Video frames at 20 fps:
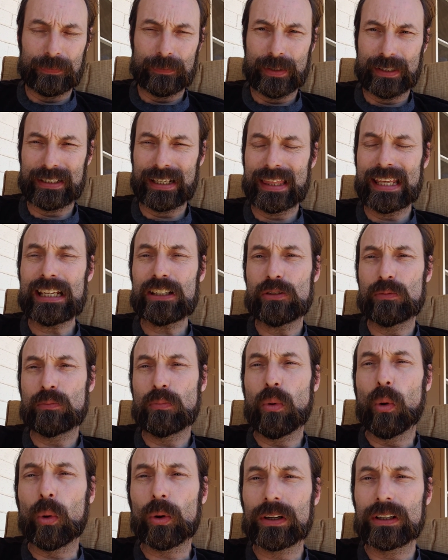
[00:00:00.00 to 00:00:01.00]
Because I think it's
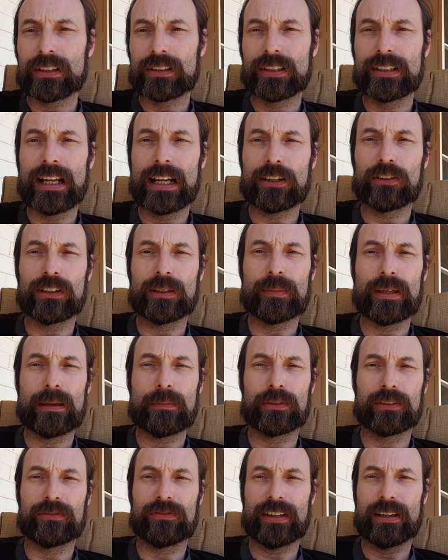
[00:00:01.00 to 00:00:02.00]
important to not only be
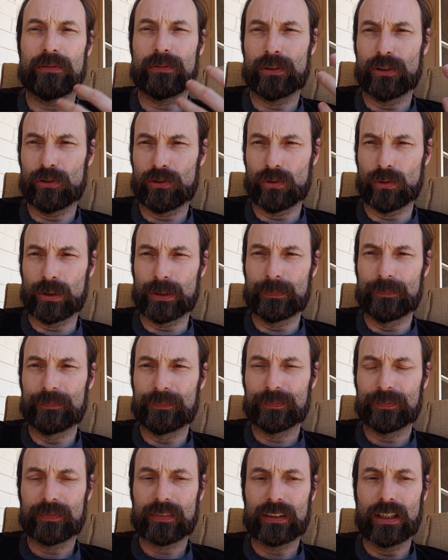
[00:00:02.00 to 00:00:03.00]
able to fight with the sword,
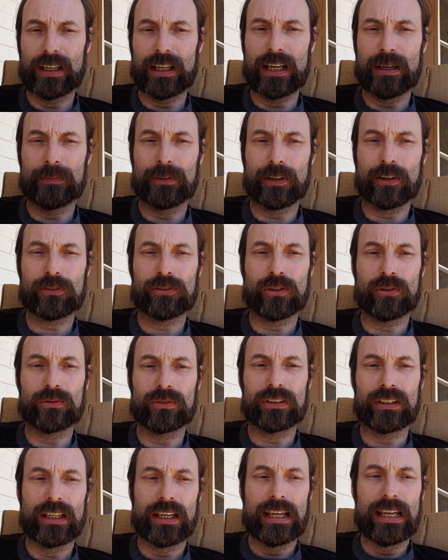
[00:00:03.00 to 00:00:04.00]
but also
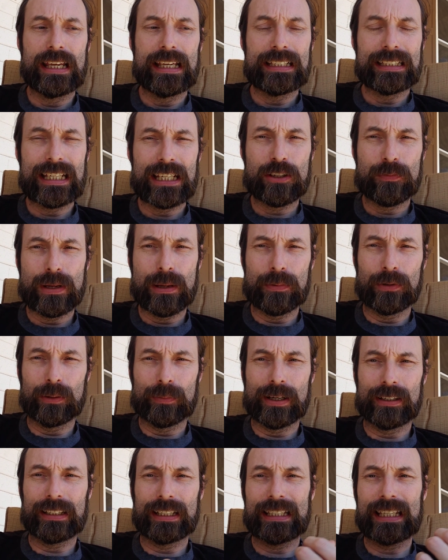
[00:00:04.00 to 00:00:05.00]
teach people
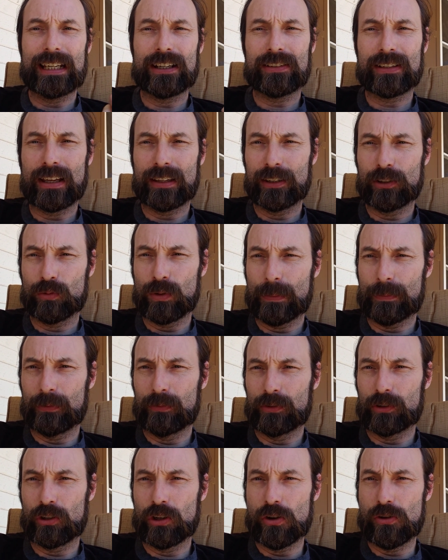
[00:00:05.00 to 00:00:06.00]
about, like, here's how this weapon
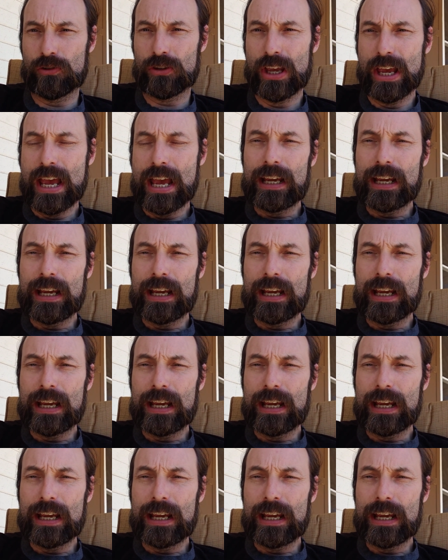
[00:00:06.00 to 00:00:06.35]
was used.